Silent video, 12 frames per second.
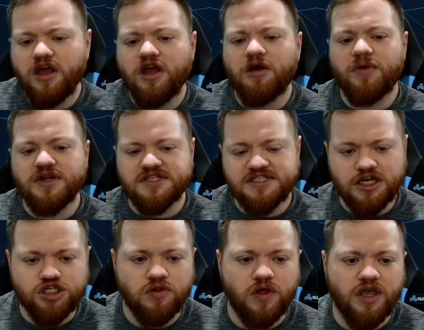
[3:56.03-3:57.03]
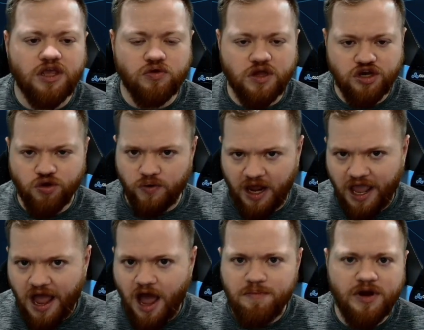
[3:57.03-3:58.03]
But essentially, you can do an
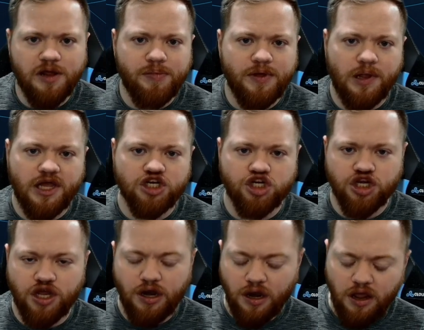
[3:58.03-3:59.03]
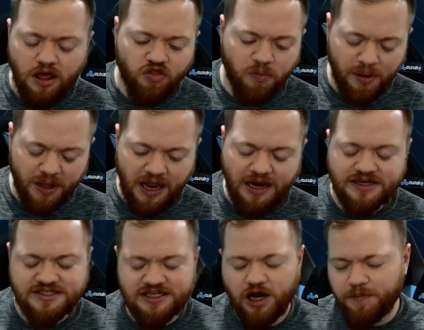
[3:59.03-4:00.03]
AI manipulation. The
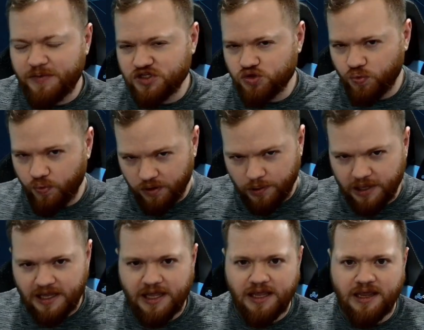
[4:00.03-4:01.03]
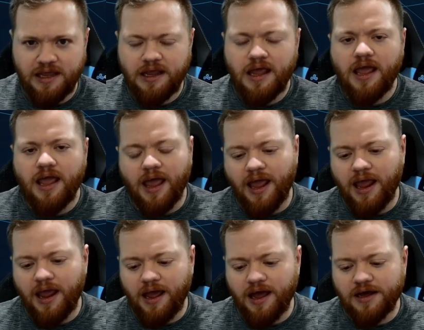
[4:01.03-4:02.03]
beginning setup is really key,
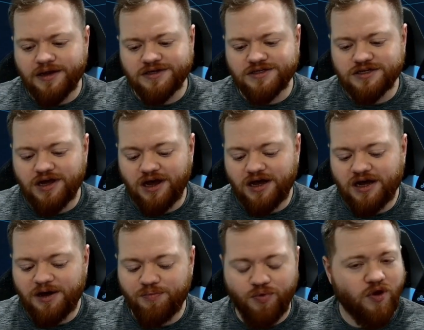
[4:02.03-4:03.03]
and pray